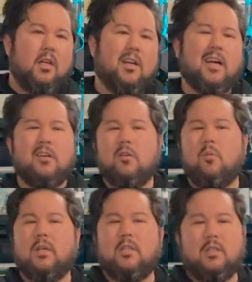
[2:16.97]
You're not going to
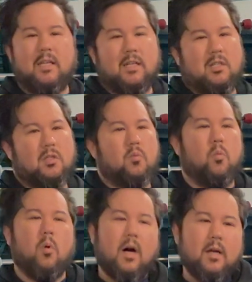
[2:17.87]
want to get just
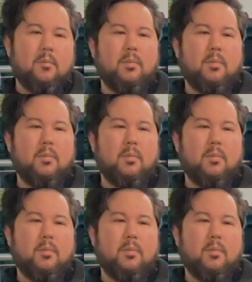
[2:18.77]
one,